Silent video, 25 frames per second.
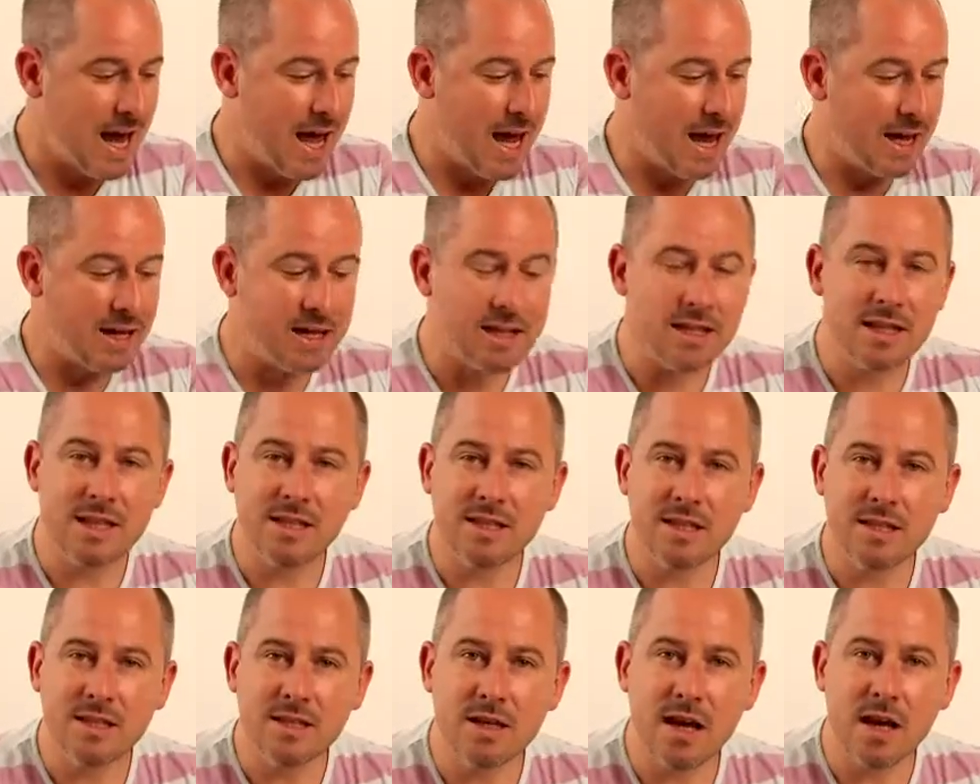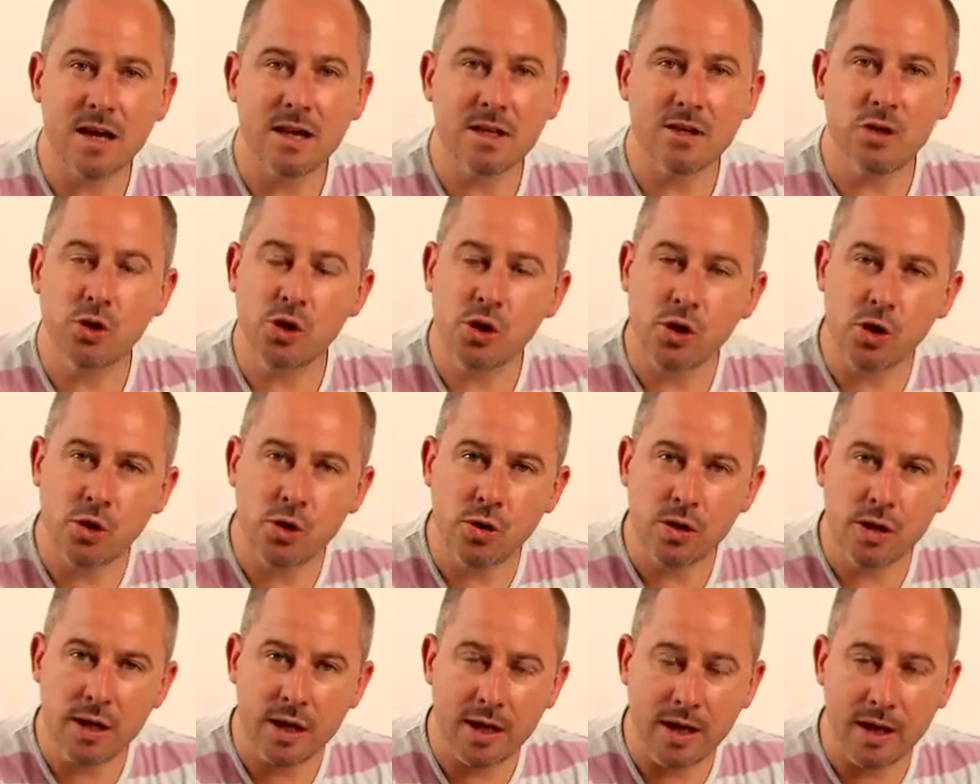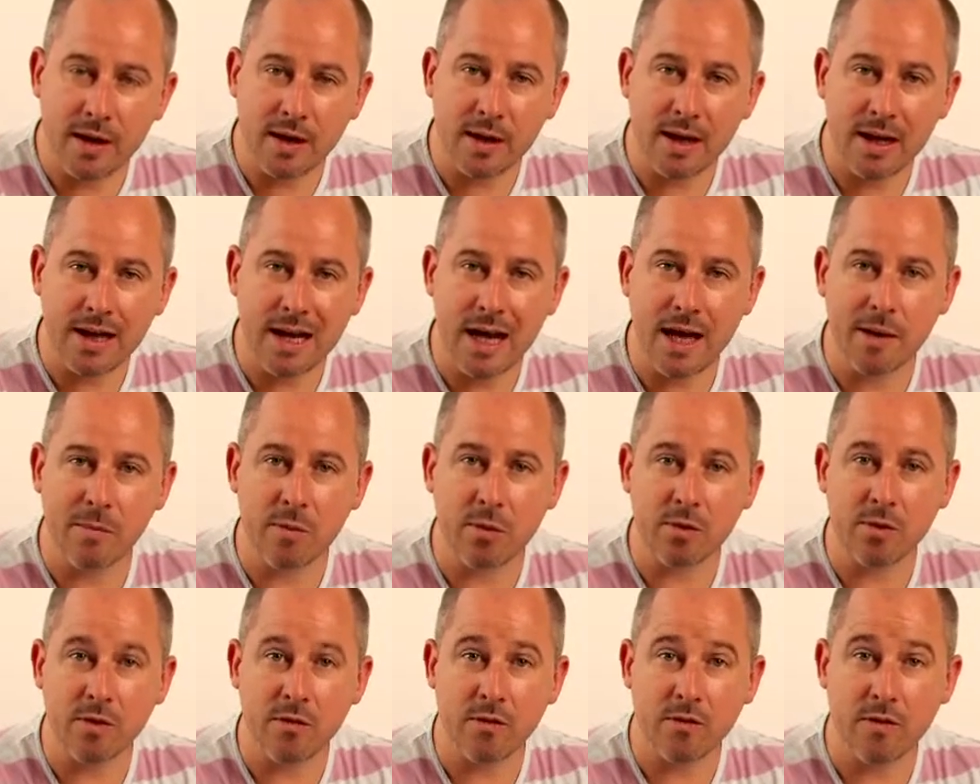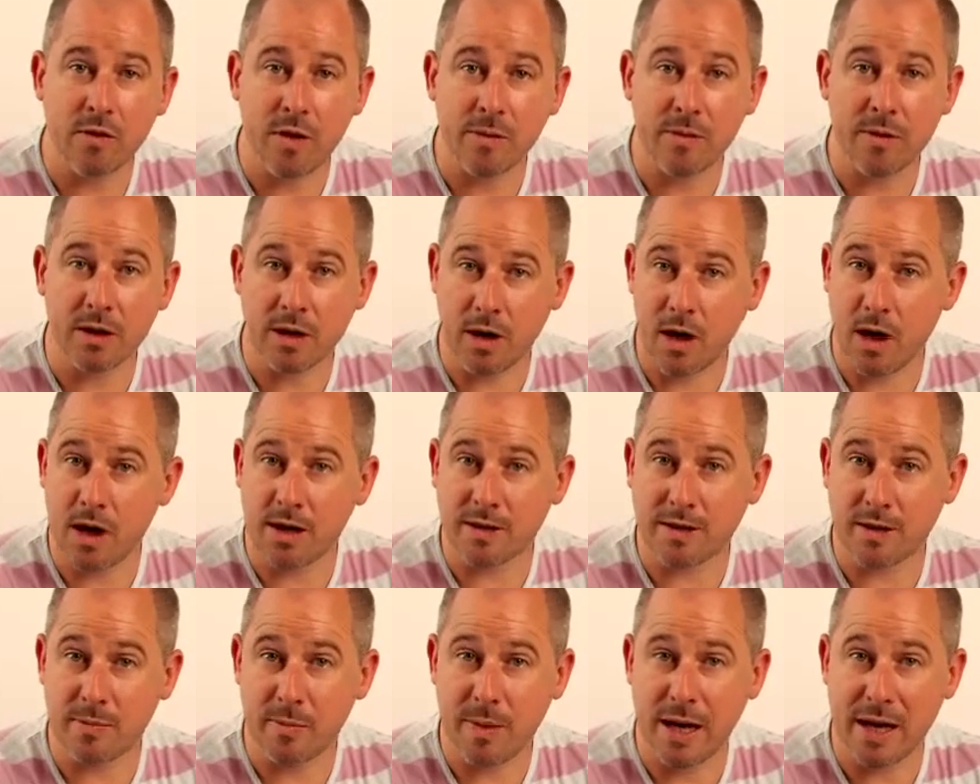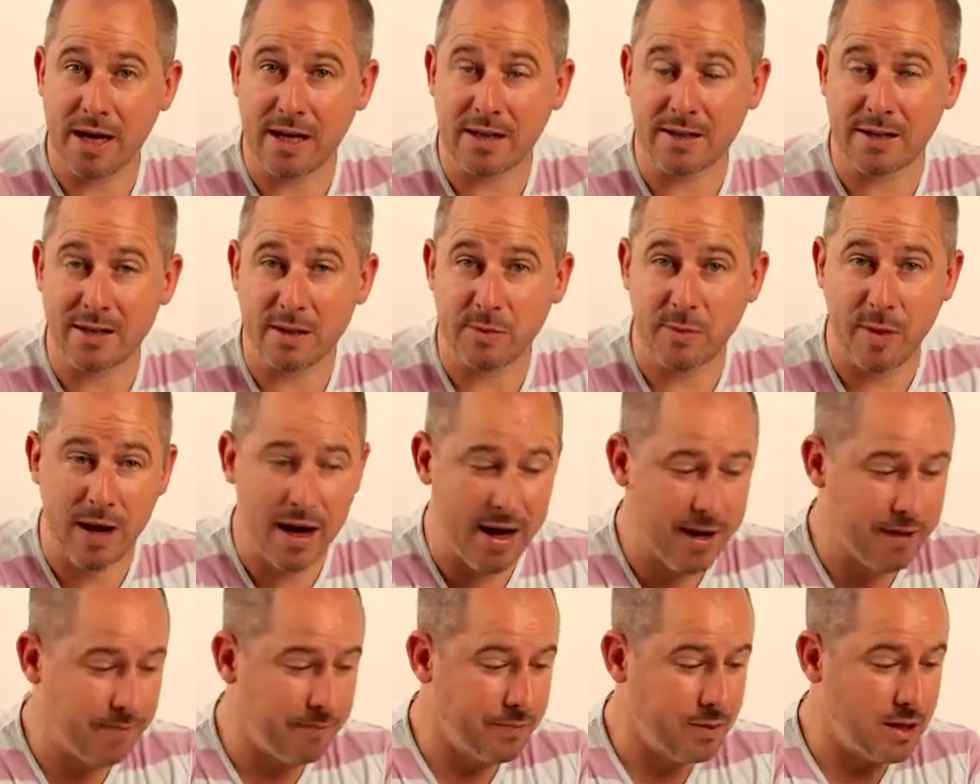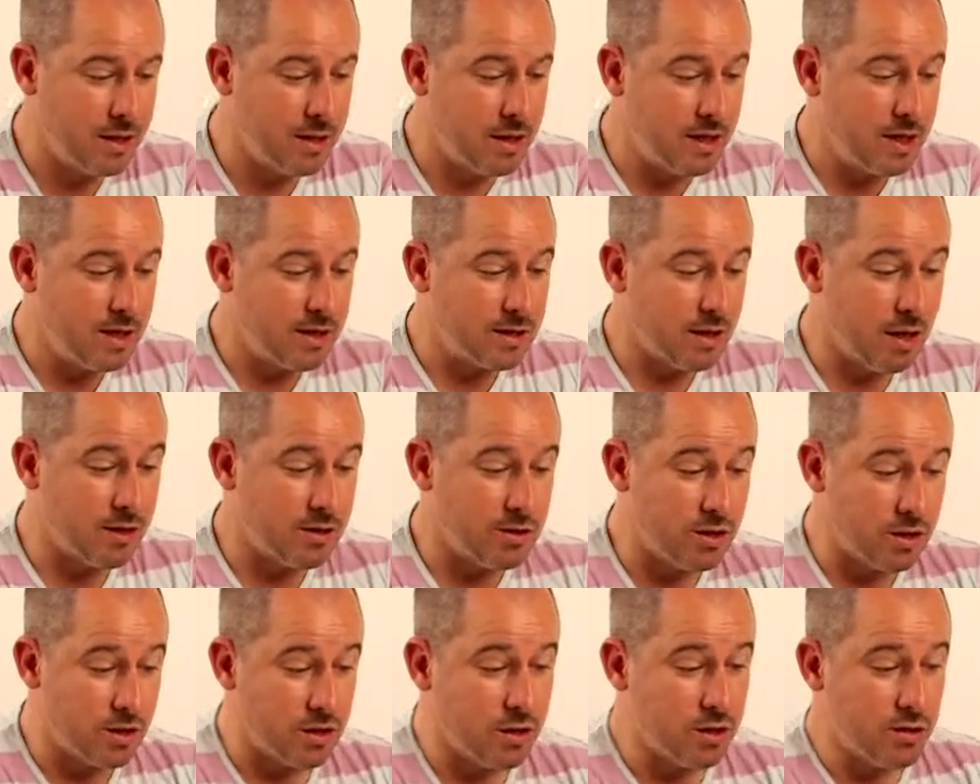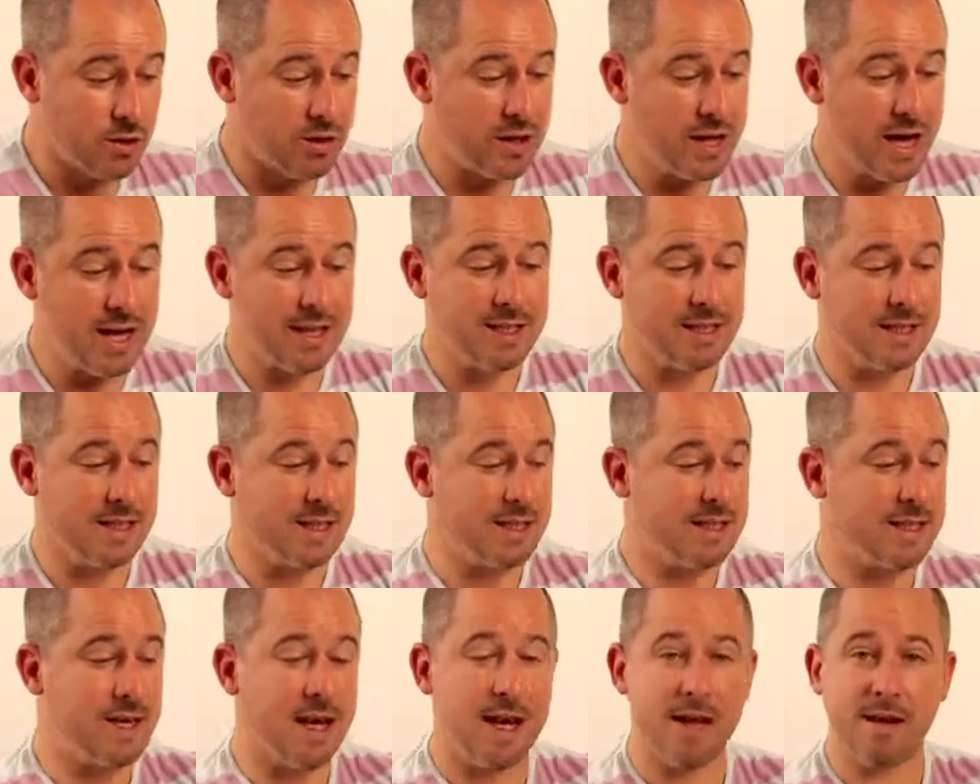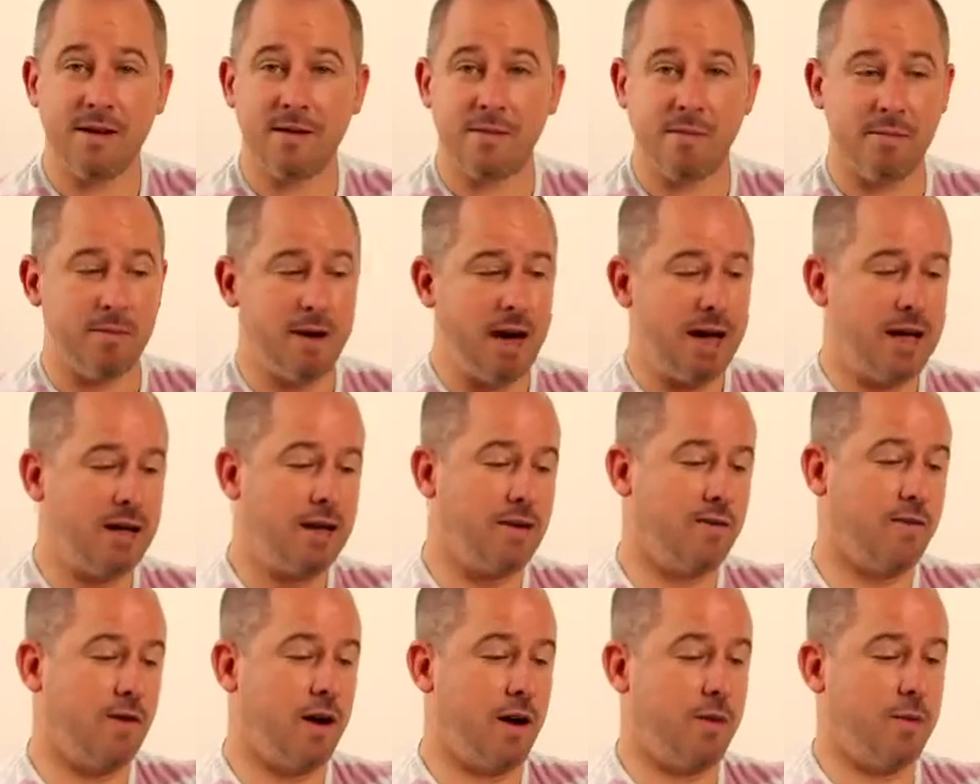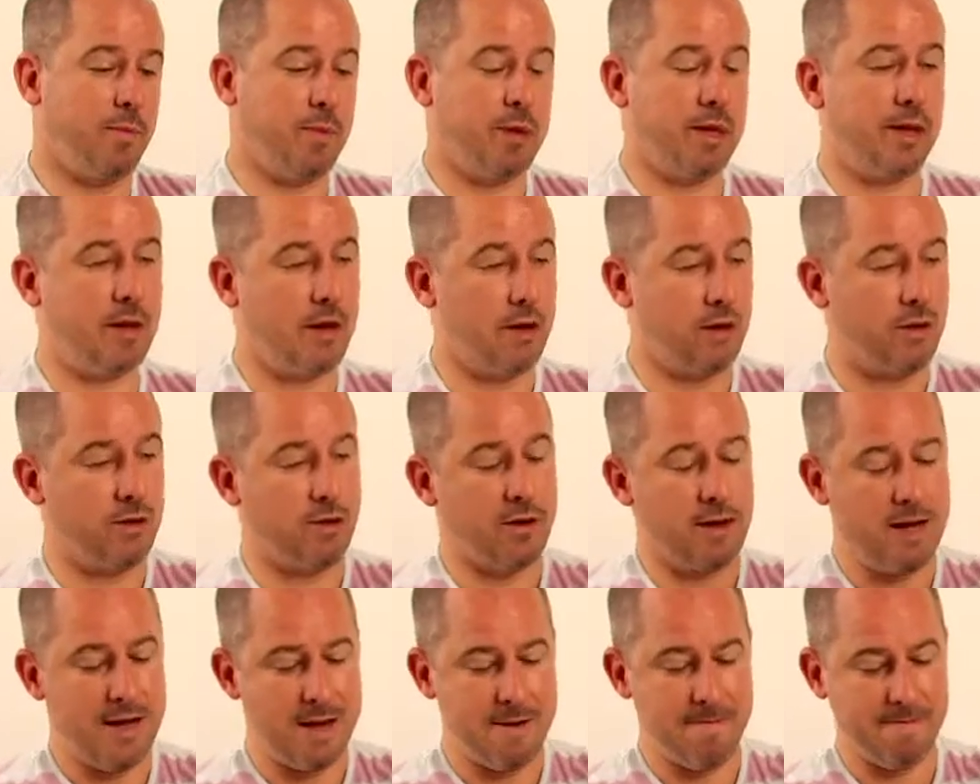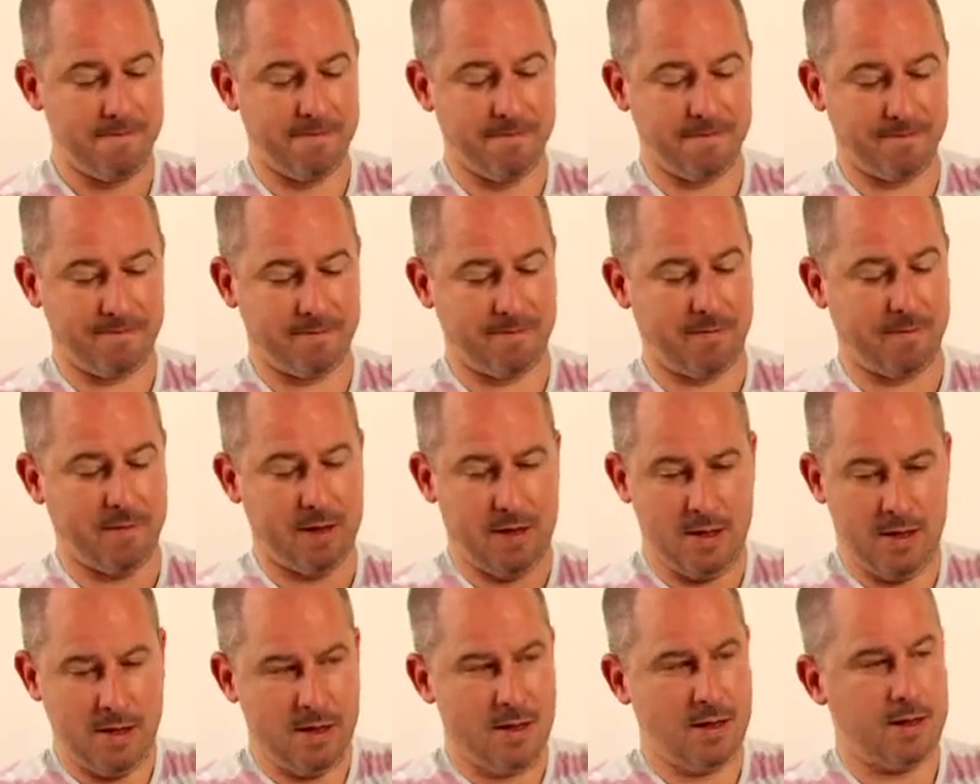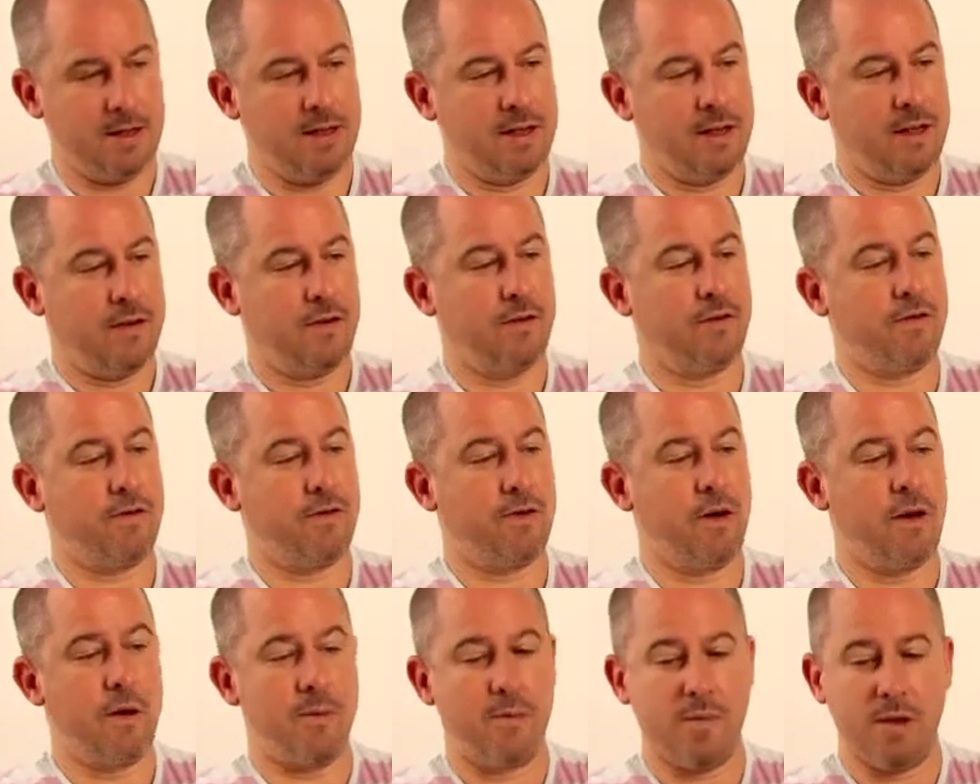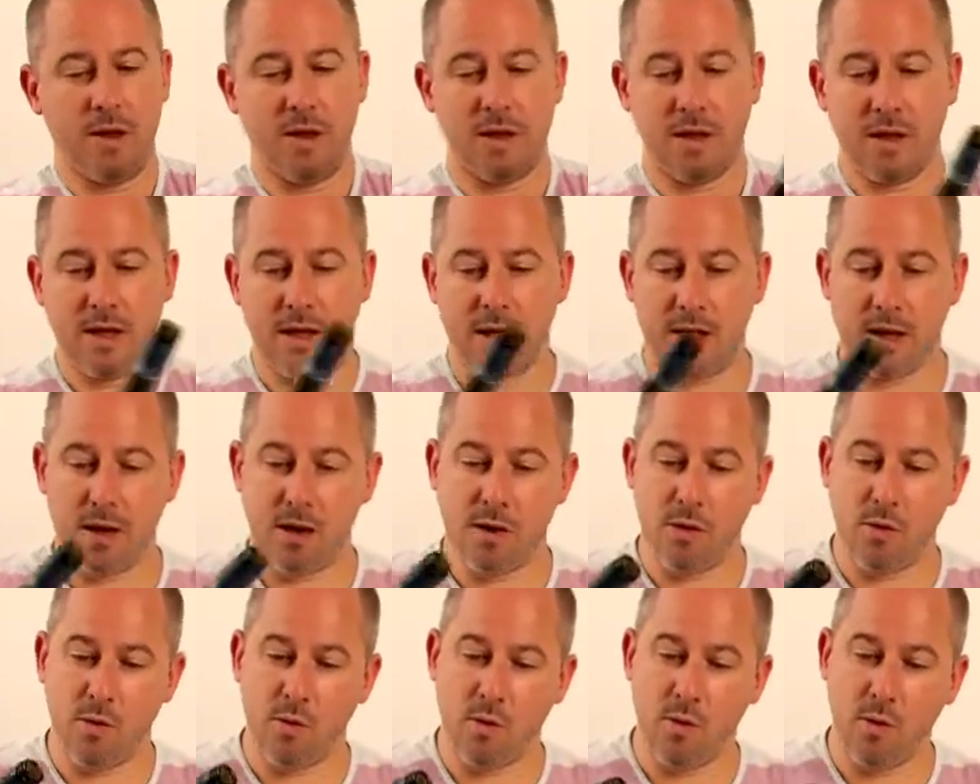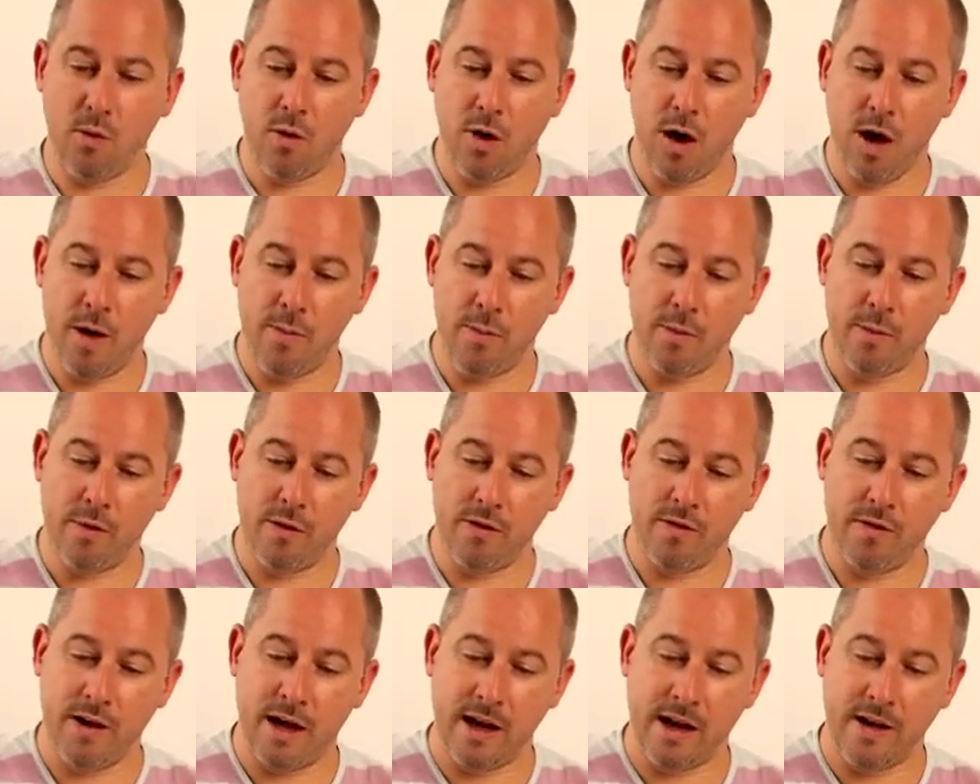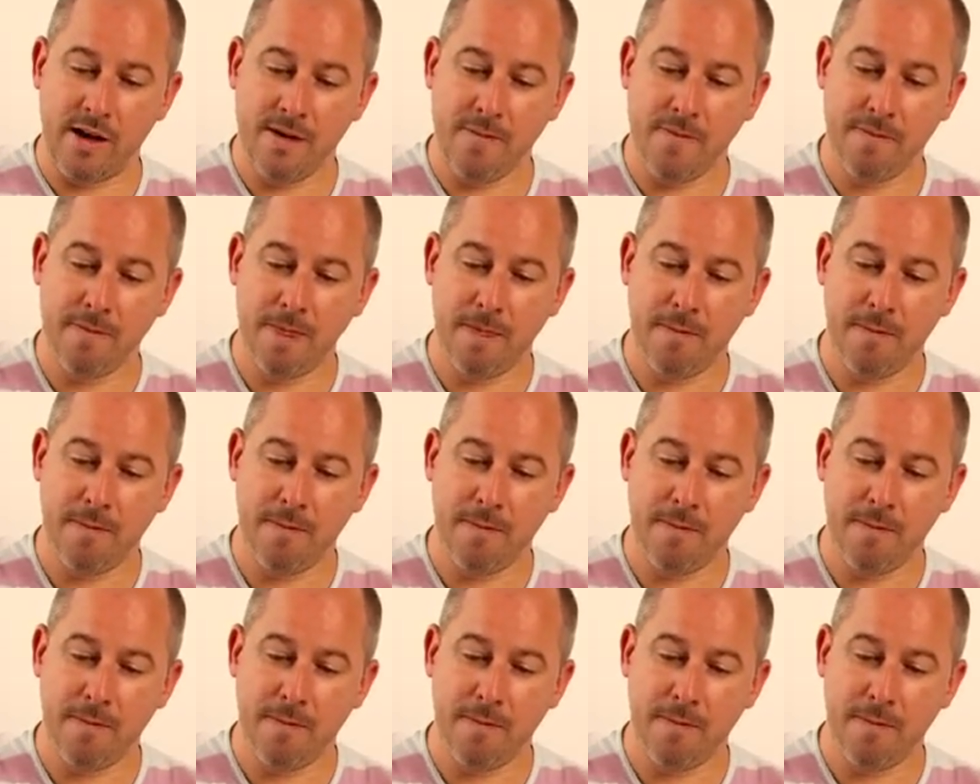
And this is a junior label from the guys at Pegasus Bay. So it's the 2010 Main Divide Pinot Gris from the Waipara Valley.